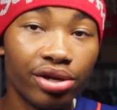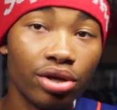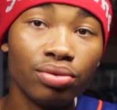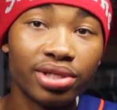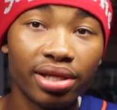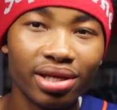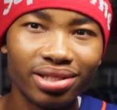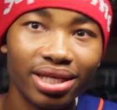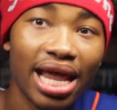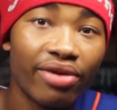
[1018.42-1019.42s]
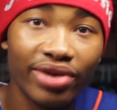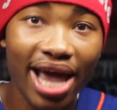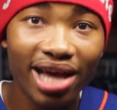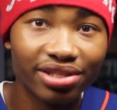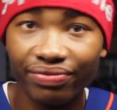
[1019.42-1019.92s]
new to this, to dang
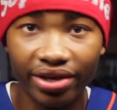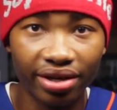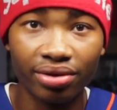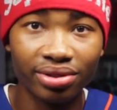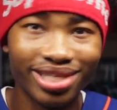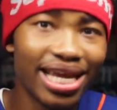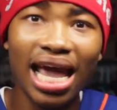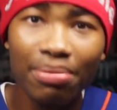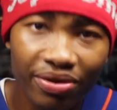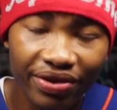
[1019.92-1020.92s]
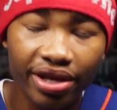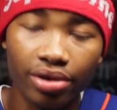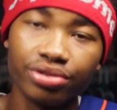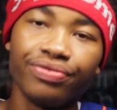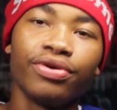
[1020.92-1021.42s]
reaction videos, to gaming
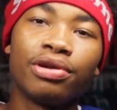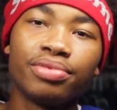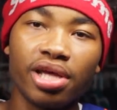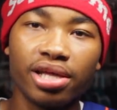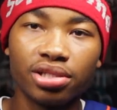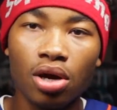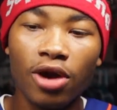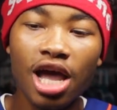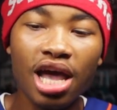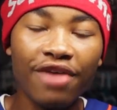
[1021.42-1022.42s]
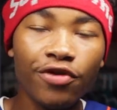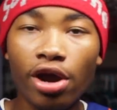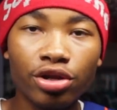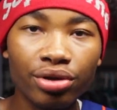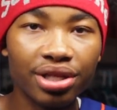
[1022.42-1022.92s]
videos, you feel what I'm saying? So if you
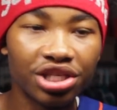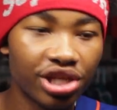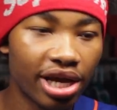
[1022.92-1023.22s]
are new to this